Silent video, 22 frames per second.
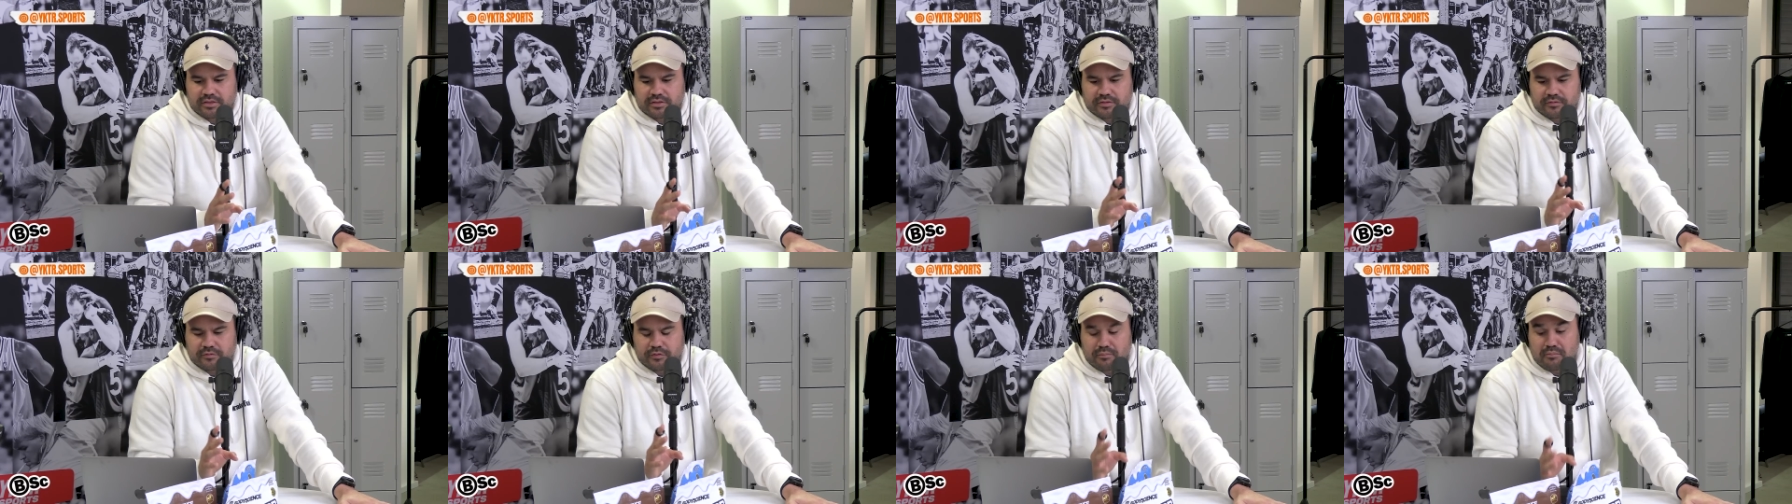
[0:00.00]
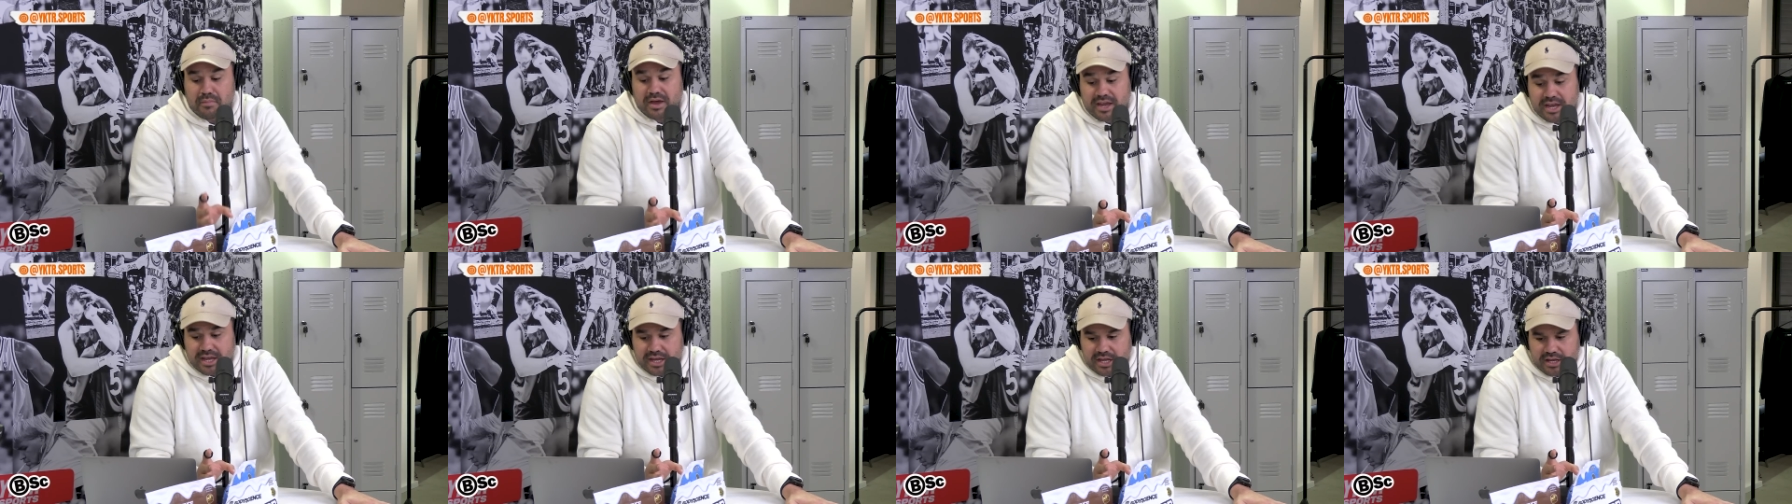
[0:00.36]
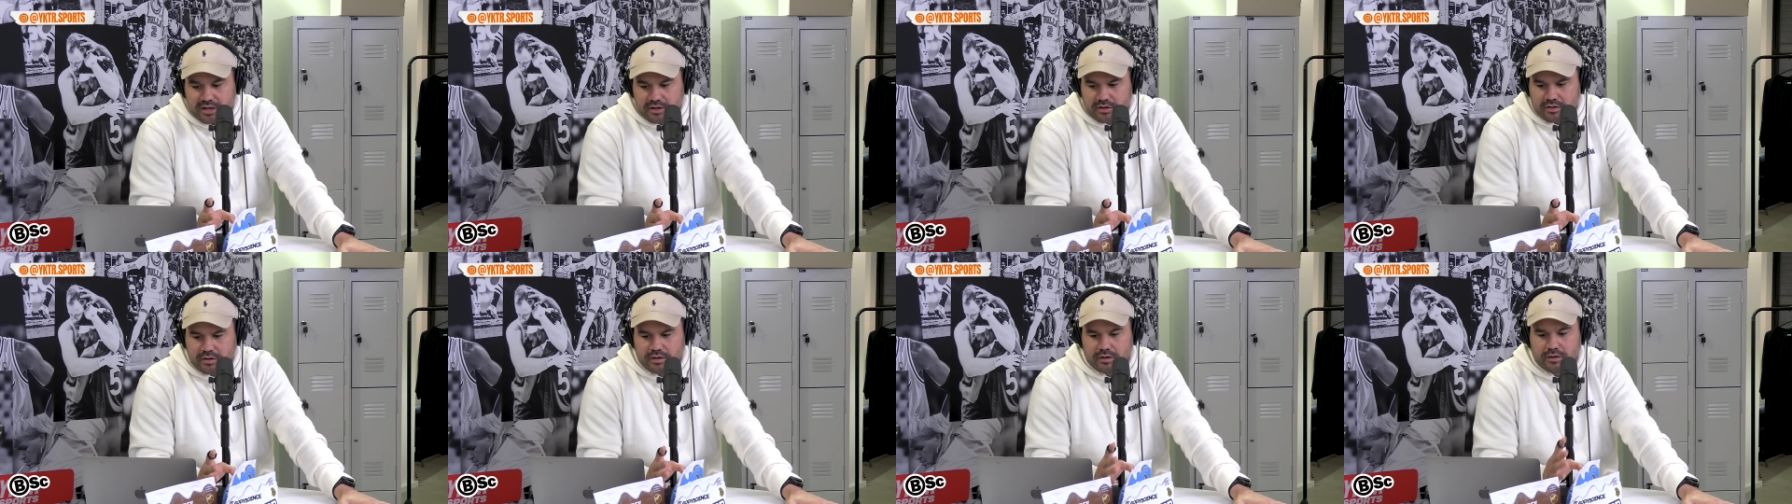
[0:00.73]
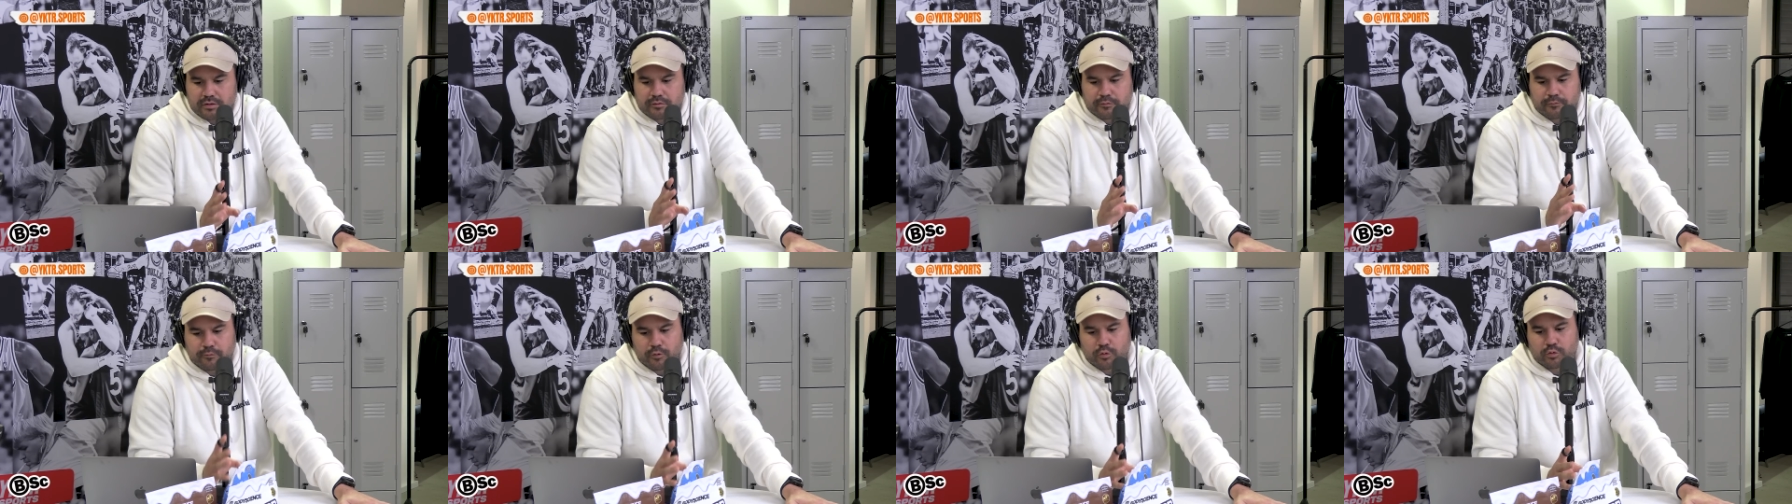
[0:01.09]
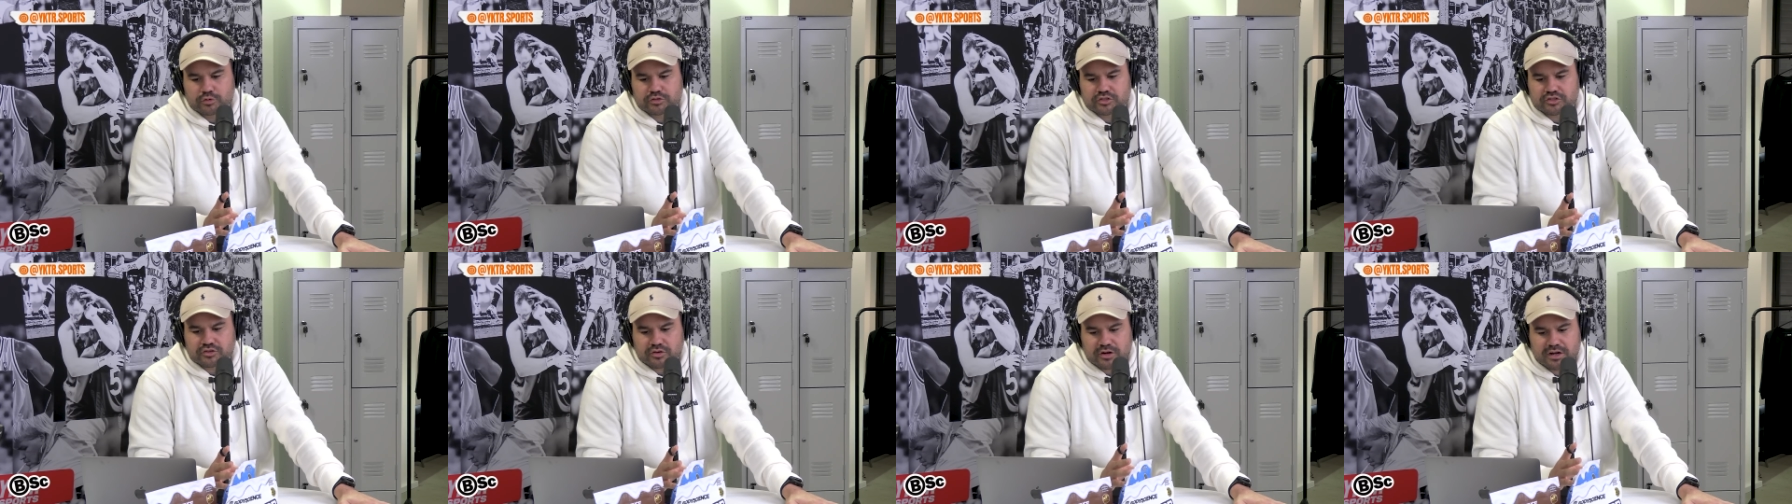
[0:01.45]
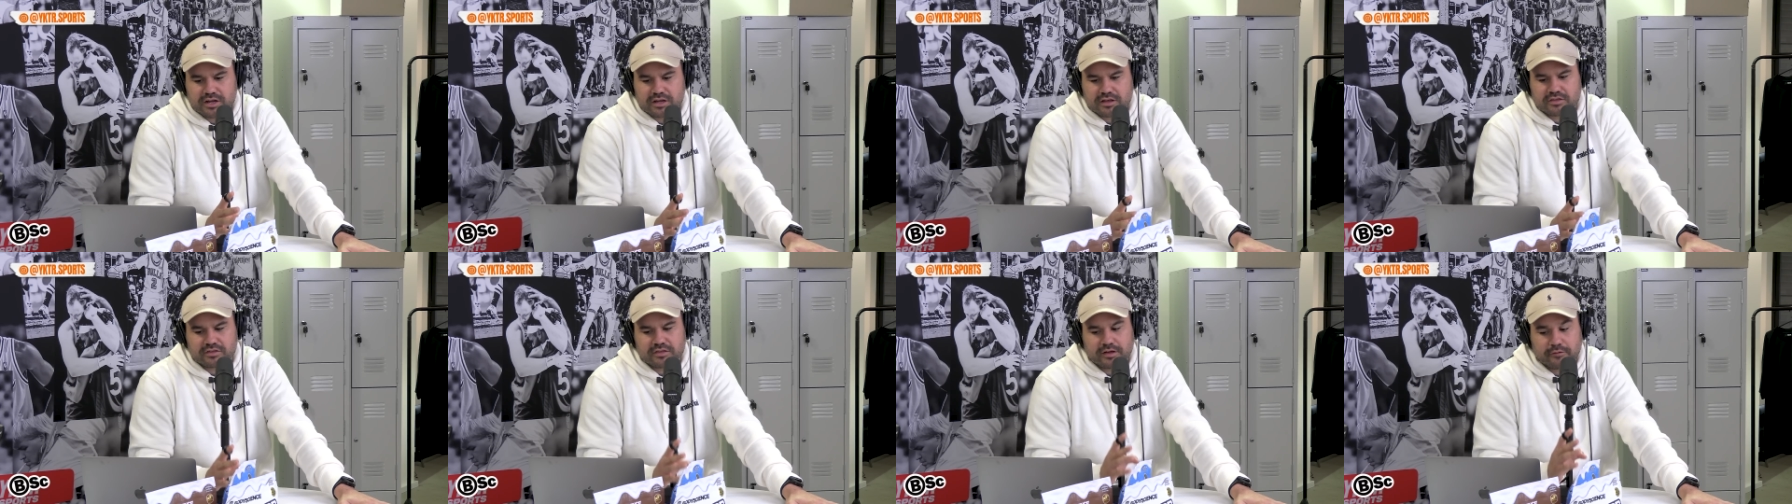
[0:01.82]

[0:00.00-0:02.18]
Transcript: For me, a full strength